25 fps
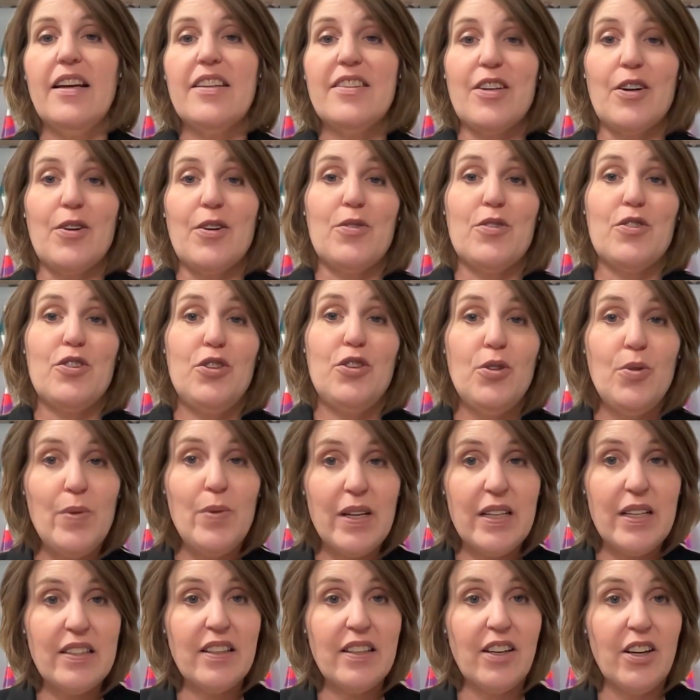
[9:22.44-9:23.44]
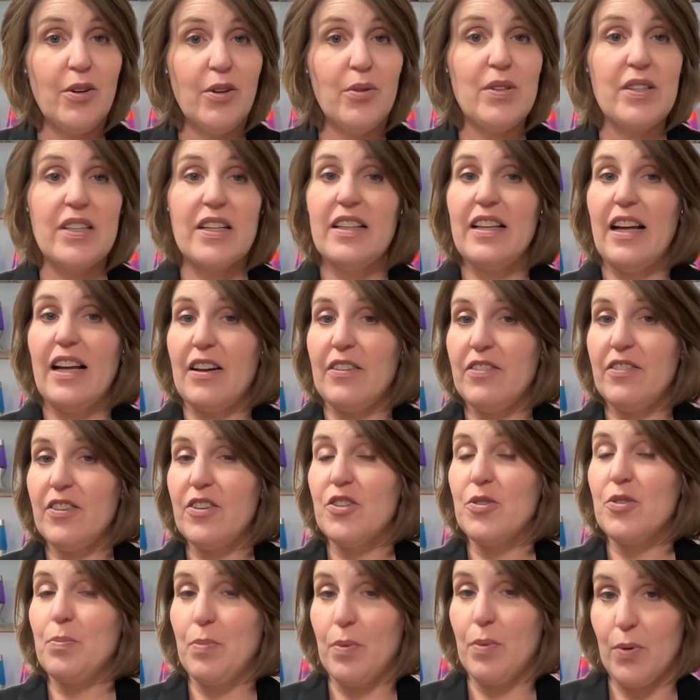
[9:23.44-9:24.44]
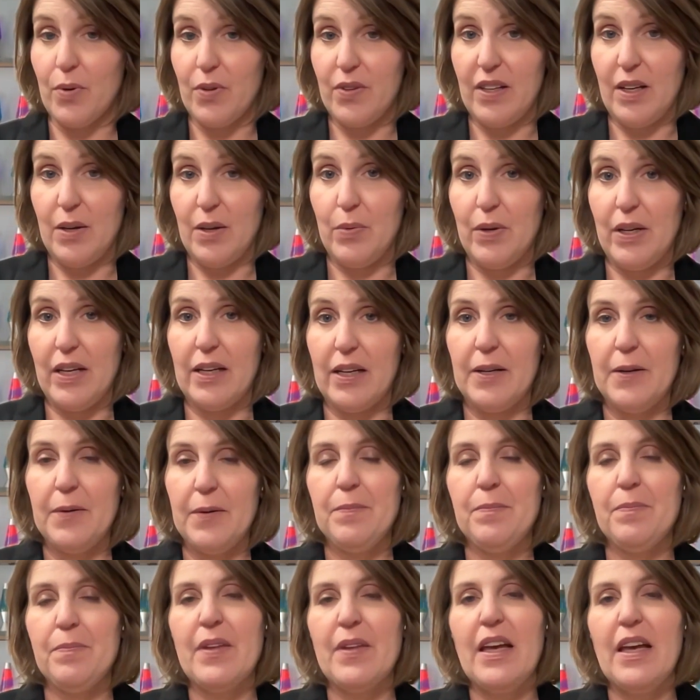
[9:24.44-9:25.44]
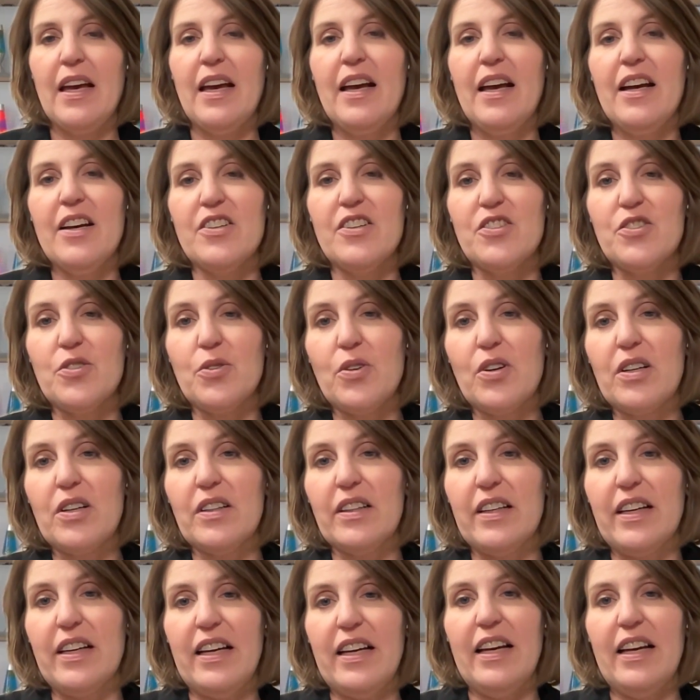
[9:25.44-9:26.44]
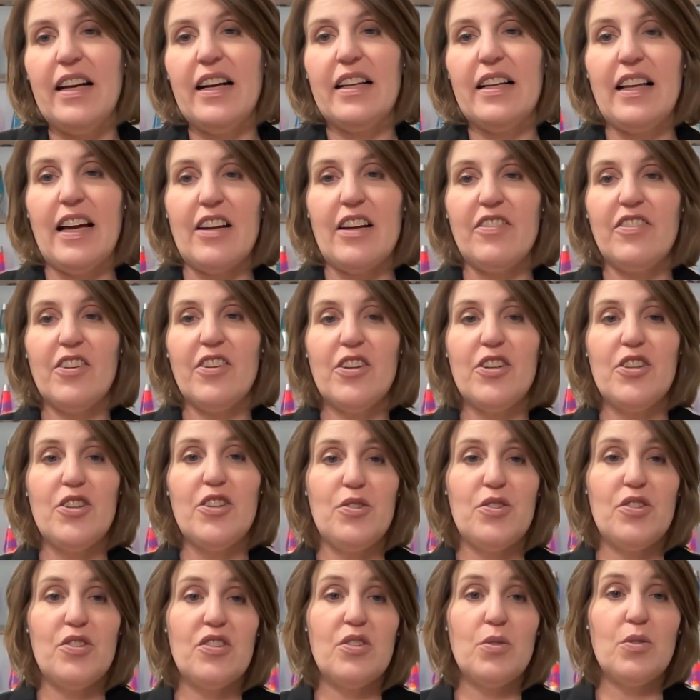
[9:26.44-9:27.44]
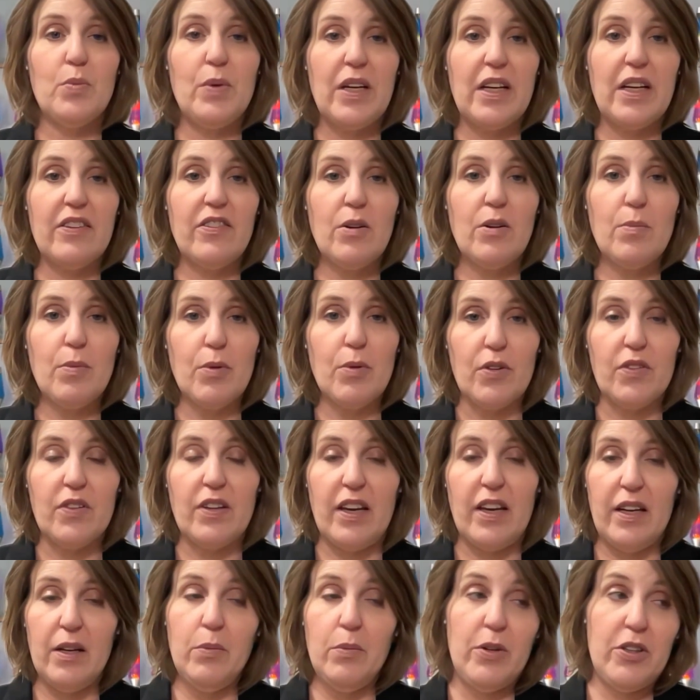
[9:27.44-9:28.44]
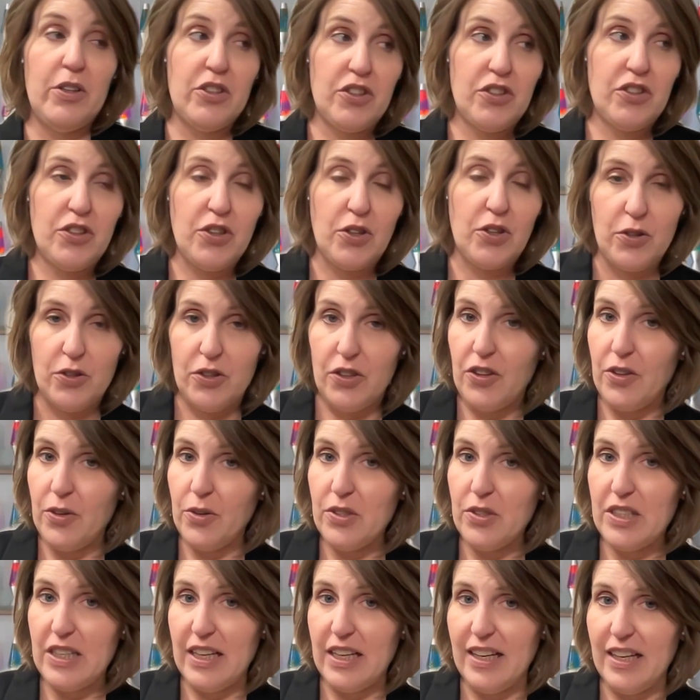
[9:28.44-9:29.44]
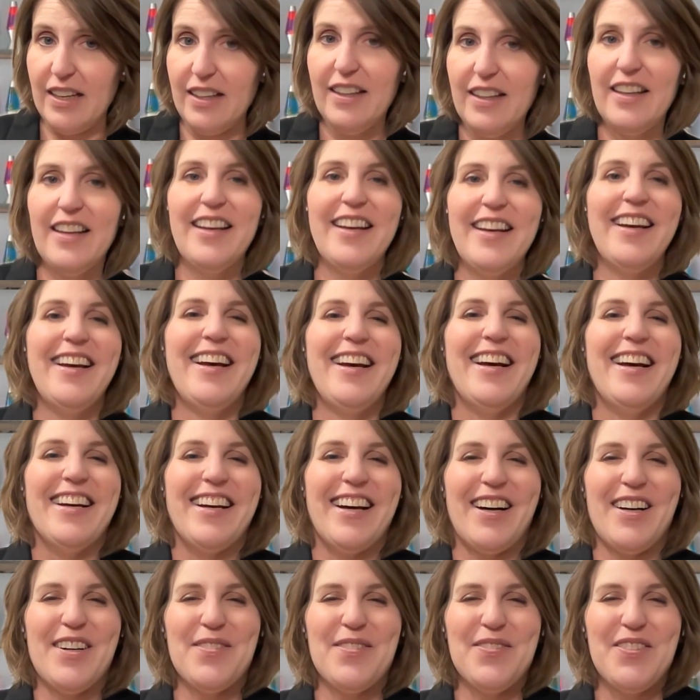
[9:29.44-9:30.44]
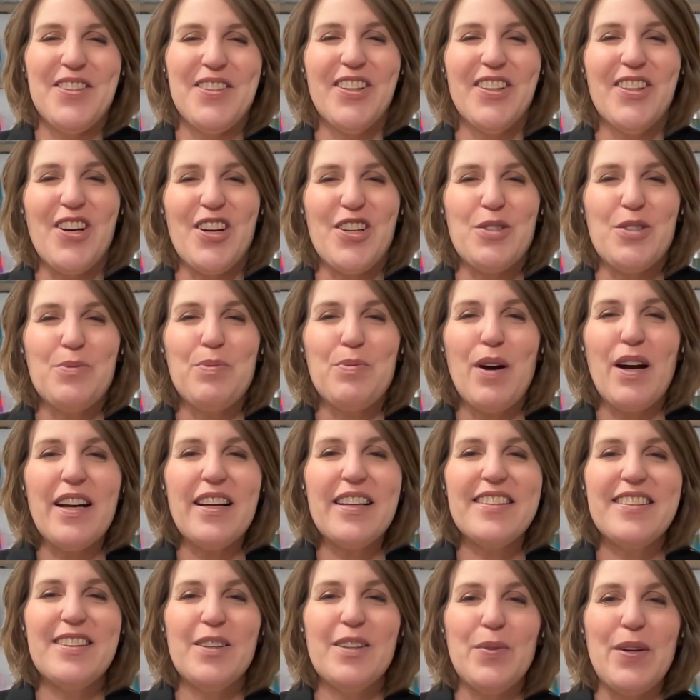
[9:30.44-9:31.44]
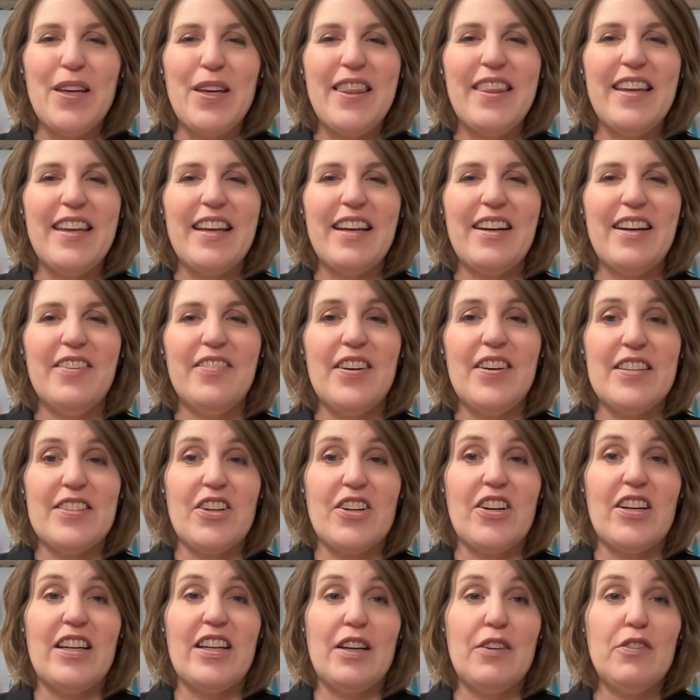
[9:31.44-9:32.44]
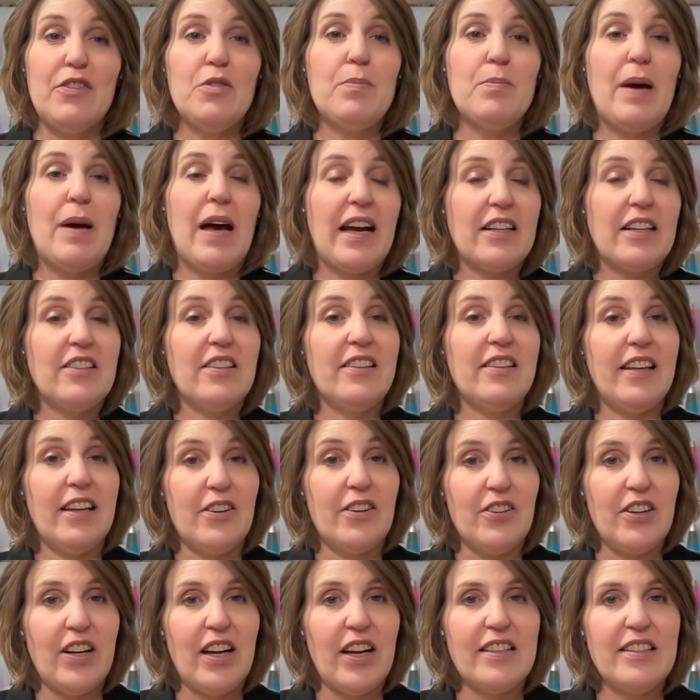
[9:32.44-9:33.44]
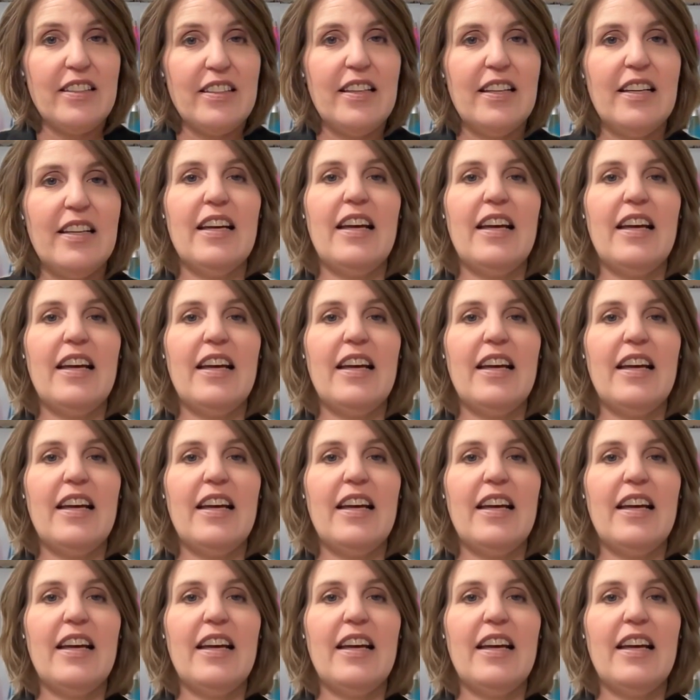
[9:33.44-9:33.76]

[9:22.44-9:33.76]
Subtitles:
So 2 weeks ago was Cloudflare's birthday week. Historically, Cloudflare uses the week of our birthday, we just turned 13, to launch products that we think of as our gift back to the internet.